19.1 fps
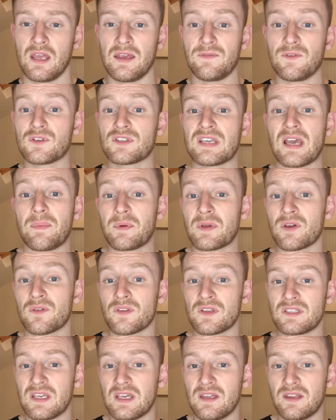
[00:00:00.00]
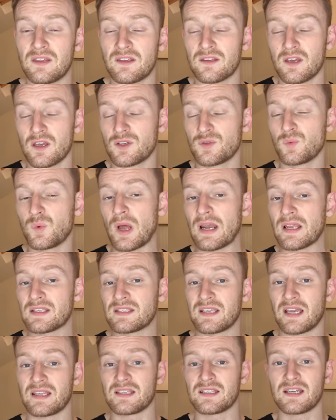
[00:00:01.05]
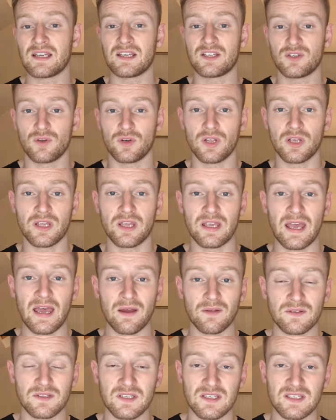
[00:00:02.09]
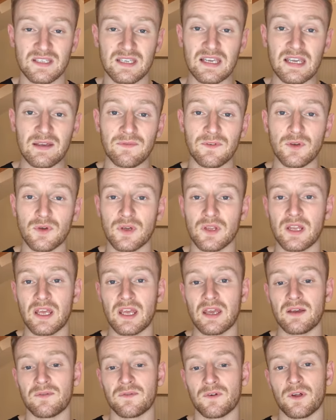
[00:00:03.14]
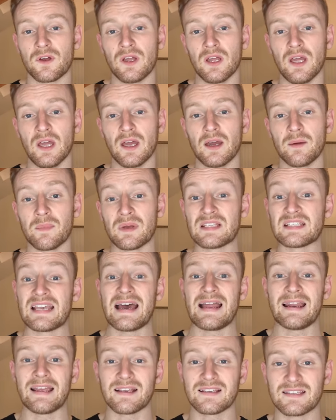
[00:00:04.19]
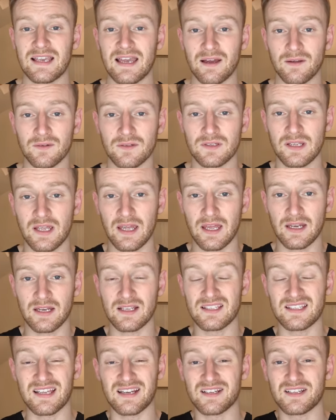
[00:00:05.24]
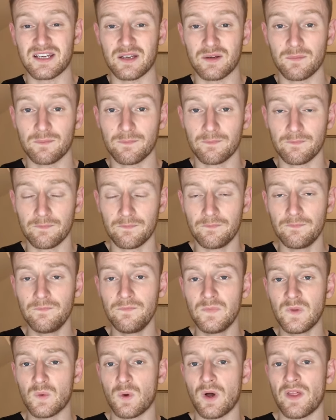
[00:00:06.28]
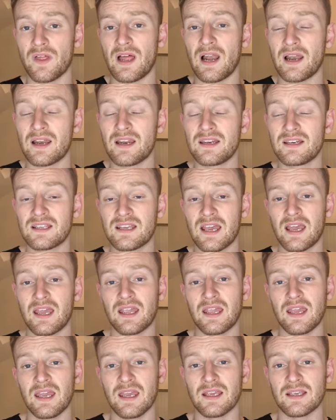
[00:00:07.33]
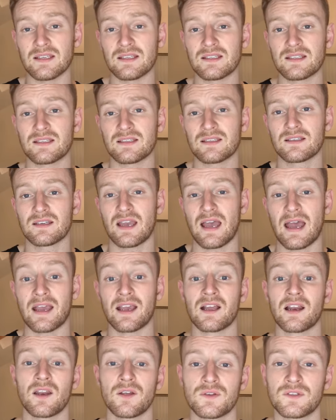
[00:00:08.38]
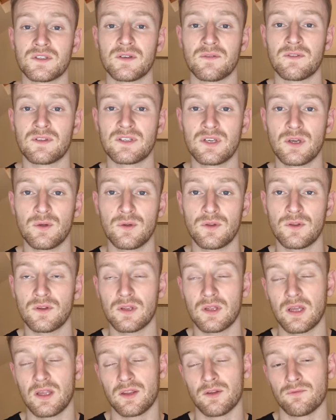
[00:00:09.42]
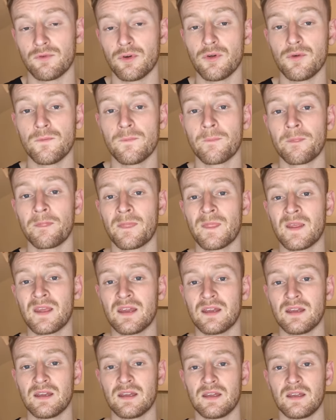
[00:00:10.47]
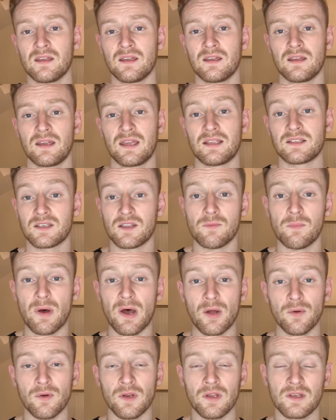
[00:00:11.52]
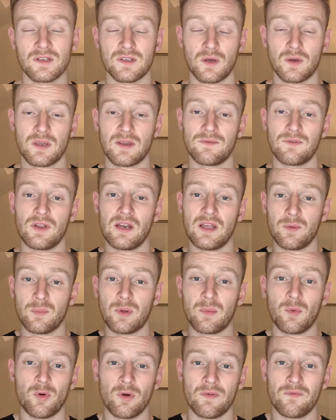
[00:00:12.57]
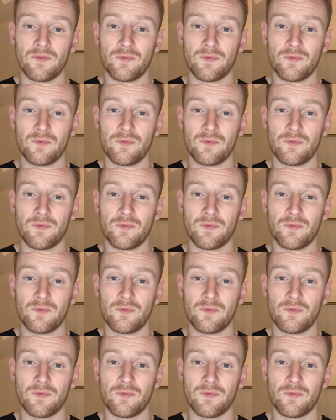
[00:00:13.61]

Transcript: if you're tapping on the teeth as well as tenderness, you're looking out to see if you can hear for a, a metallic sound. And essentially, what that will indicate is ankylosis of the tooth and the root into the bone. So it'll give you a little bit more